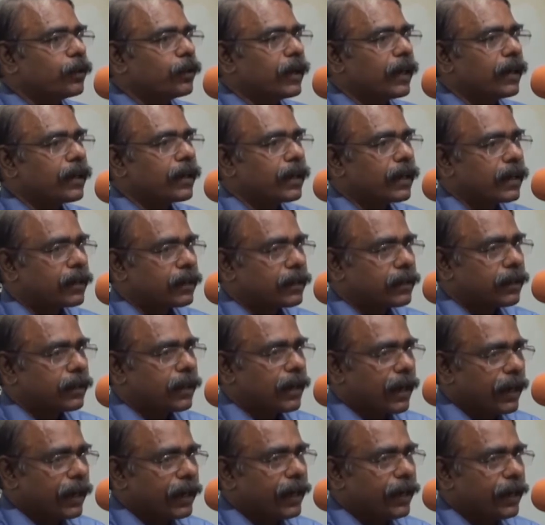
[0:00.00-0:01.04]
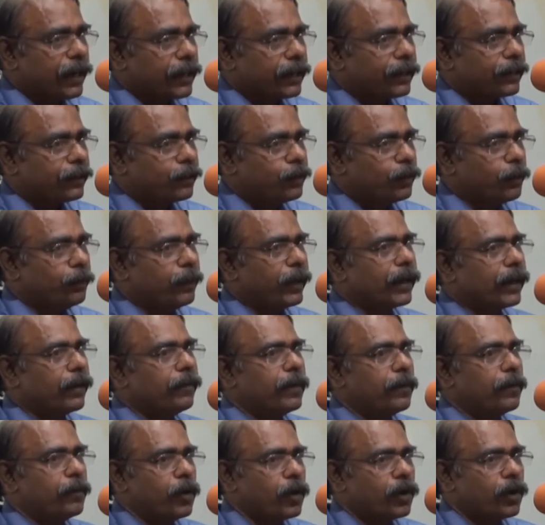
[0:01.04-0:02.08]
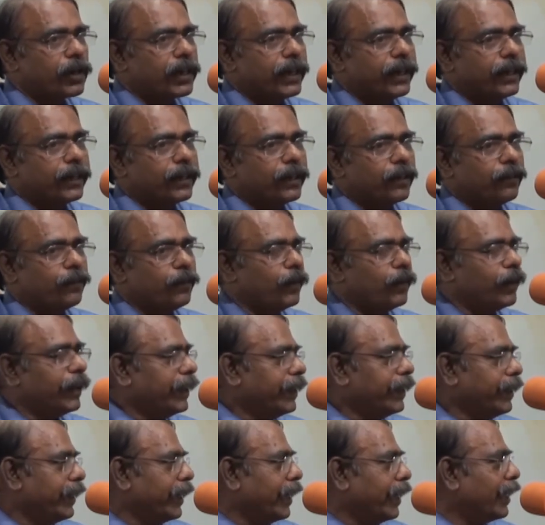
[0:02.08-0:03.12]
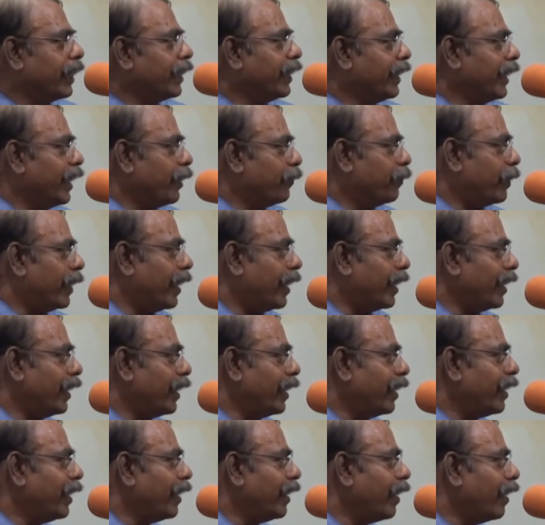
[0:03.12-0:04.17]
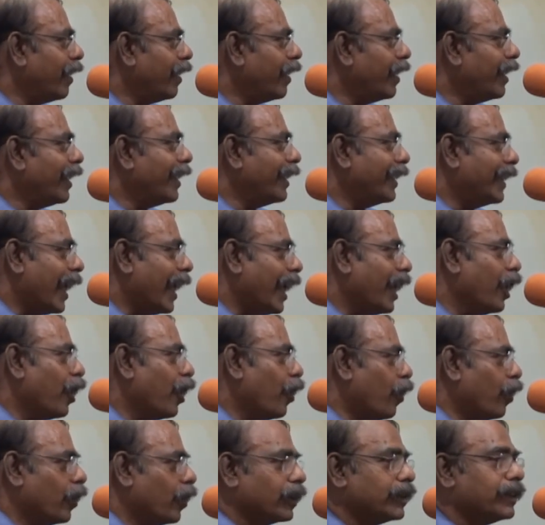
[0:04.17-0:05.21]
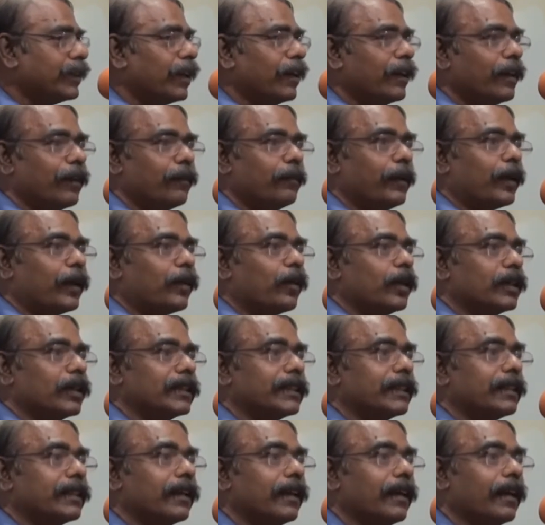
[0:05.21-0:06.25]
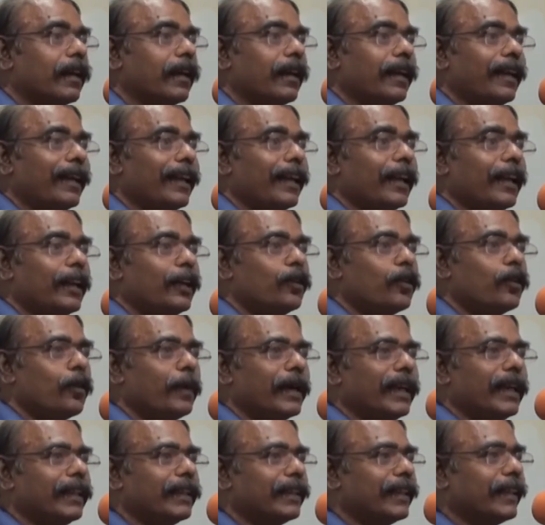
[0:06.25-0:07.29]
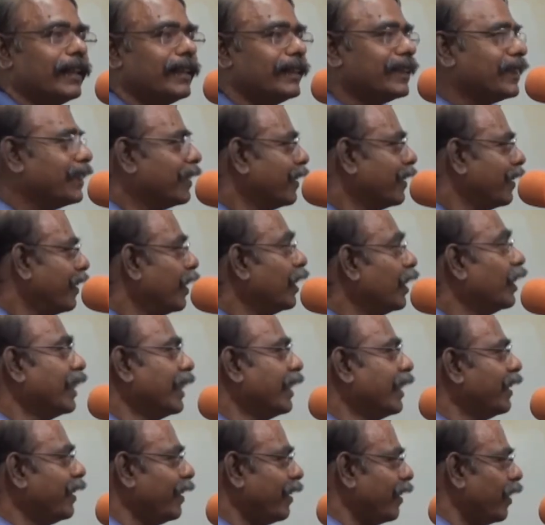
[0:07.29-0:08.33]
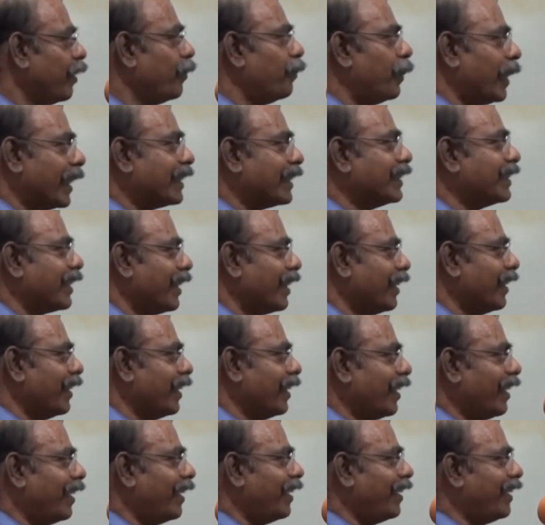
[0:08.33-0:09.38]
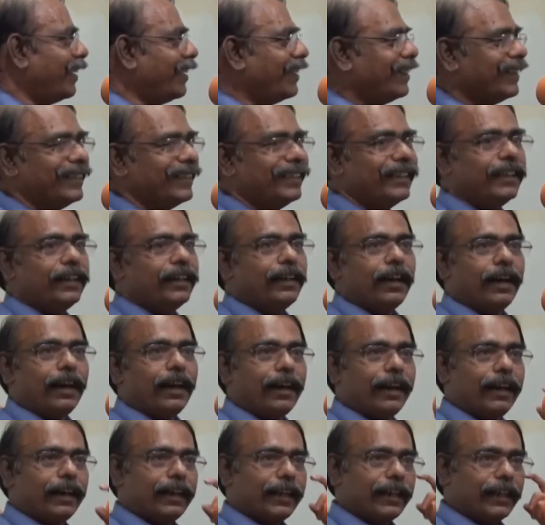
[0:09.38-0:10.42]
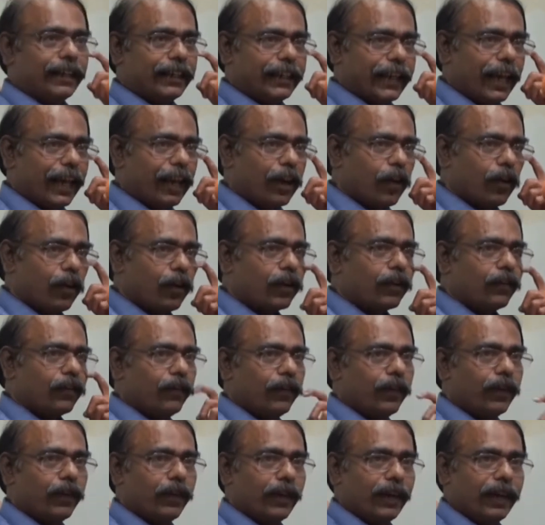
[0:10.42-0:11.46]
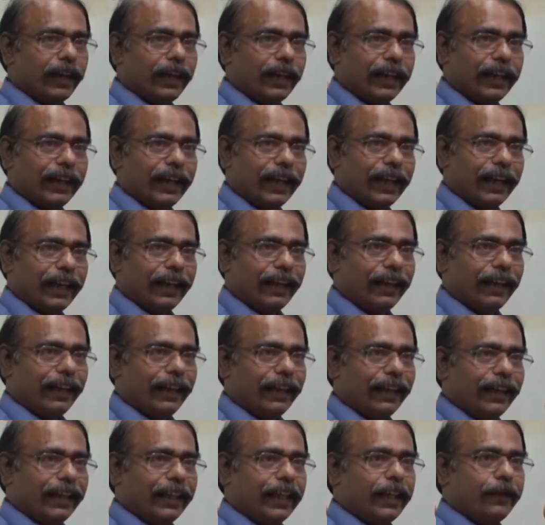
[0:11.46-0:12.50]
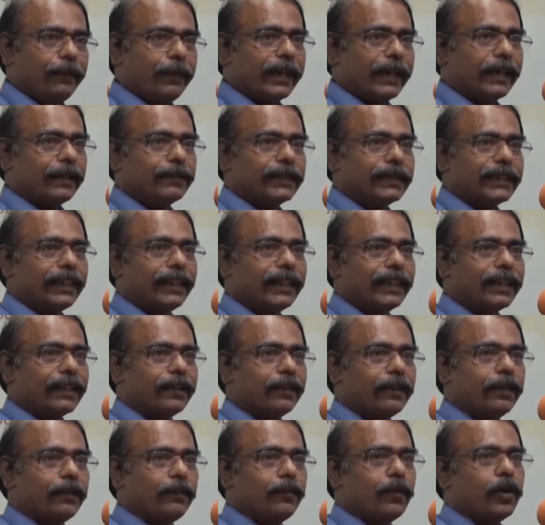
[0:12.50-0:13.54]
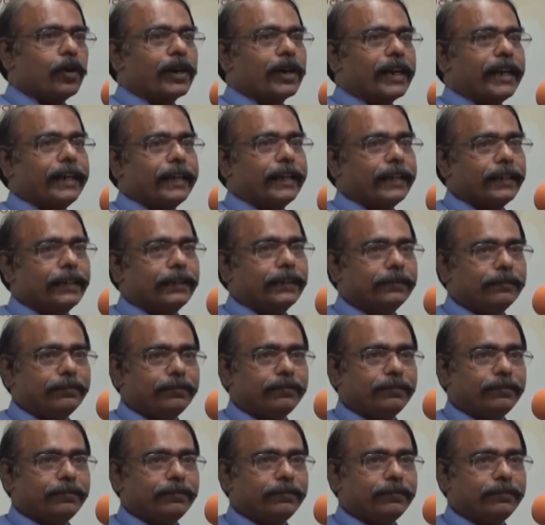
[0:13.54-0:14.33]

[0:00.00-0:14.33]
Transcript: look at Kanak to become a moderator for India Nepal dialogue because nobody thinks India Pakistan uh, uh, dialogue, uh, he becomes our moderator.